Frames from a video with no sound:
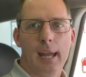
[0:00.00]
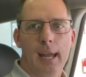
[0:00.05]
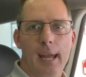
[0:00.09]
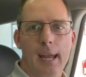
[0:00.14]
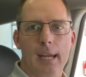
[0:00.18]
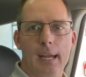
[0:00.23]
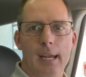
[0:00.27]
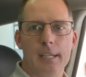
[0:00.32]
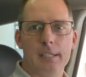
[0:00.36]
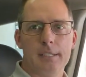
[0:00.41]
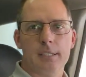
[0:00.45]

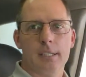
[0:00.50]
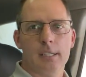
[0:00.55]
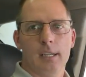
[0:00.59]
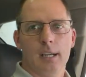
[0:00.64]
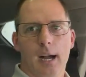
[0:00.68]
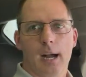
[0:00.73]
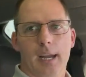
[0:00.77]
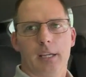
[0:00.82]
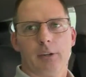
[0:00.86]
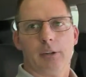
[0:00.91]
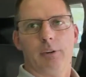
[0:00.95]
and
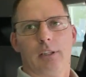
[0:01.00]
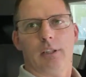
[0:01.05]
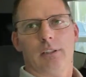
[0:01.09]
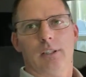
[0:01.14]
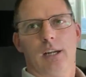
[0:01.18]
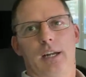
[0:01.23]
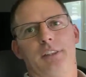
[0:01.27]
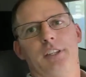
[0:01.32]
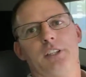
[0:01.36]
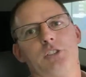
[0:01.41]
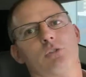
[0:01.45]
I can
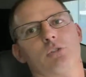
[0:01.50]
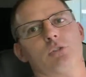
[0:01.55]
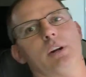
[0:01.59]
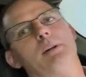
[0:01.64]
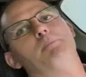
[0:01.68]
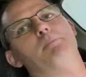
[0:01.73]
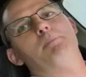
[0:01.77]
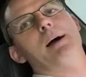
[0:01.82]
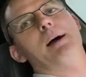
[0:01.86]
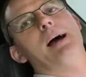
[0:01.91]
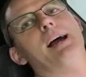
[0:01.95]
recline this
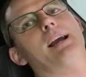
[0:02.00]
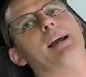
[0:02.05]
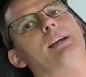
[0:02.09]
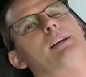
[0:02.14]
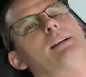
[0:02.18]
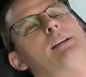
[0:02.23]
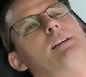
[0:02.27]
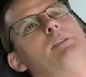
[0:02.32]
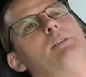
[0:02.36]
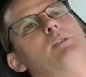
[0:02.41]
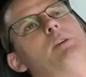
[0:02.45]
right back
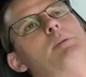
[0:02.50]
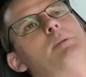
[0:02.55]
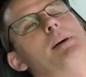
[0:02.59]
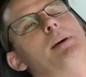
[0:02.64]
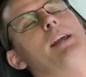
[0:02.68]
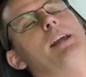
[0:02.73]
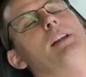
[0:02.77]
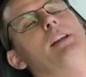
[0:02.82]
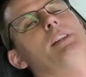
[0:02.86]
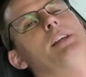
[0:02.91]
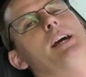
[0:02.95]
with my
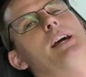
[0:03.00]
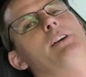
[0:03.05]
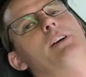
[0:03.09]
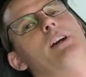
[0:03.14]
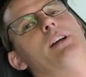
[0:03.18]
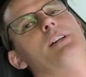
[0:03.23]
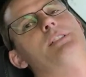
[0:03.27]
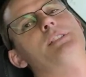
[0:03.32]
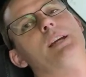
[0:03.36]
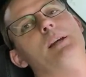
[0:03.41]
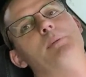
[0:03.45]
head on the
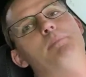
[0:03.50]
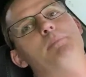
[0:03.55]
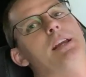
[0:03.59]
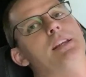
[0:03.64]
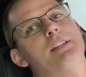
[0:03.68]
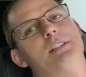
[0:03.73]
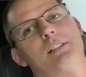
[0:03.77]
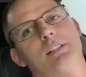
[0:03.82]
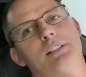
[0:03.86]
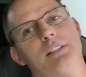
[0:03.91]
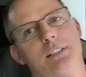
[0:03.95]
headrest and
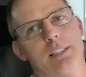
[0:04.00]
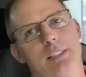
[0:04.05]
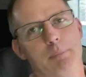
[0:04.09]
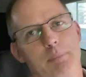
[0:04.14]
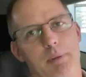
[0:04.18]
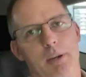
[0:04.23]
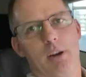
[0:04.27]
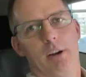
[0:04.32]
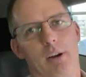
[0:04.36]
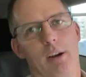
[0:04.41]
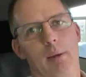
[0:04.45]
basically
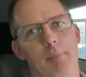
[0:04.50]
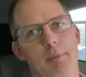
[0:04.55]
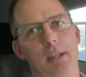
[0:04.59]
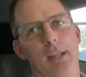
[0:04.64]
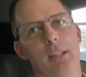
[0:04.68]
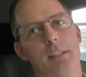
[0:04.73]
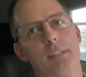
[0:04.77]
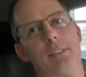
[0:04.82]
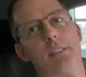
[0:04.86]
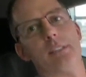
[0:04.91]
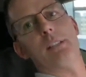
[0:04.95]
sleep here. I
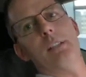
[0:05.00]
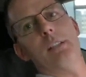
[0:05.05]
mean,